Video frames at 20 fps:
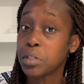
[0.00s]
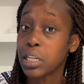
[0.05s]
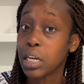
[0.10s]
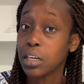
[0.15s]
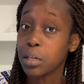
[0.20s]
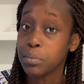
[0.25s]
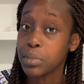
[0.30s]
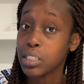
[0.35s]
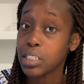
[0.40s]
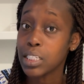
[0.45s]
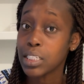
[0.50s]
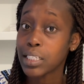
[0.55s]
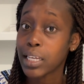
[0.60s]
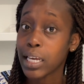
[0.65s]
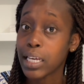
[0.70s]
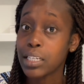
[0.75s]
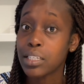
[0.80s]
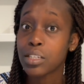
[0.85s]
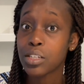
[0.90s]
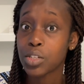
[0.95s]
down a business
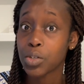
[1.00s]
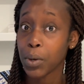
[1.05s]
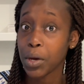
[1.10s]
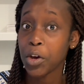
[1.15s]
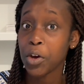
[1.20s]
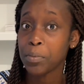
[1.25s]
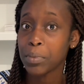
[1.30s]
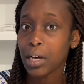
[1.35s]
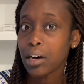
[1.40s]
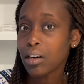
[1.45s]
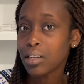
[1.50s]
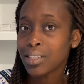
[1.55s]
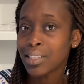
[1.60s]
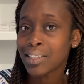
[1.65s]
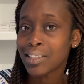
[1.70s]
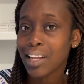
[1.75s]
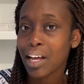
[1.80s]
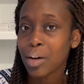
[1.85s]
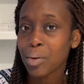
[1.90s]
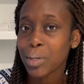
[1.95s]
case. So I hope that answers
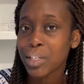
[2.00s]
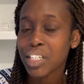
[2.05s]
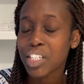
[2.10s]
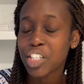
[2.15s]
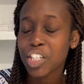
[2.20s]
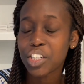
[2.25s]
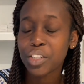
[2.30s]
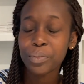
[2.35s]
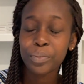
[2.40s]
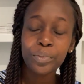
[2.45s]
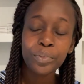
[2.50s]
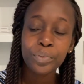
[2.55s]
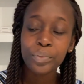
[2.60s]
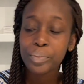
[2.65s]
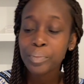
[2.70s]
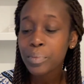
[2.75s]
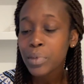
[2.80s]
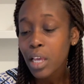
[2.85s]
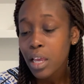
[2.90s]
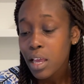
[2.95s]
that question.
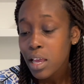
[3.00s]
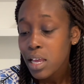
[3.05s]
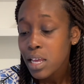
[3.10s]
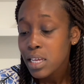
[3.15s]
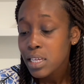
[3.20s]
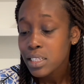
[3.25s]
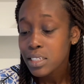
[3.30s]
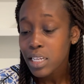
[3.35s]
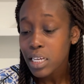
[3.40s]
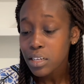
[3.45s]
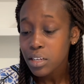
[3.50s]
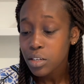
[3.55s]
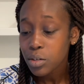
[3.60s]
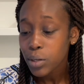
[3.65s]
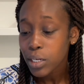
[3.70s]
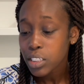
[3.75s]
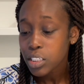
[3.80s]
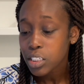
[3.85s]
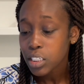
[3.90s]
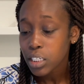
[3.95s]
Second
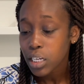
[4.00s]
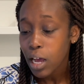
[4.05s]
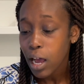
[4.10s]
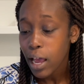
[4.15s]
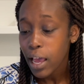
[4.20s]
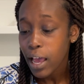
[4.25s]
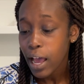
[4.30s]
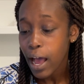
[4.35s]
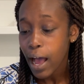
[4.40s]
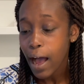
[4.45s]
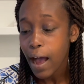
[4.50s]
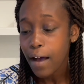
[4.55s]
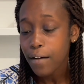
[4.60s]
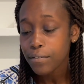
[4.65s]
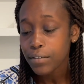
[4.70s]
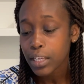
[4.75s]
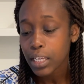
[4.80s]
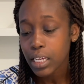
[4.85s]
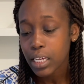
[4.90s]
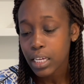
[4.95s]
question I have
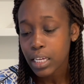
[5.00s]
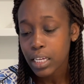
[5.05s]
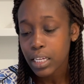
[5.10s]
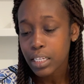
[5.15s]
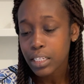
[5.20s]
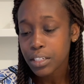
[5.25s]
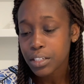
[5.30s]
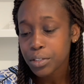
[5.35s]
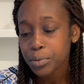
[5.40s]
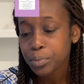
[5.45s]
is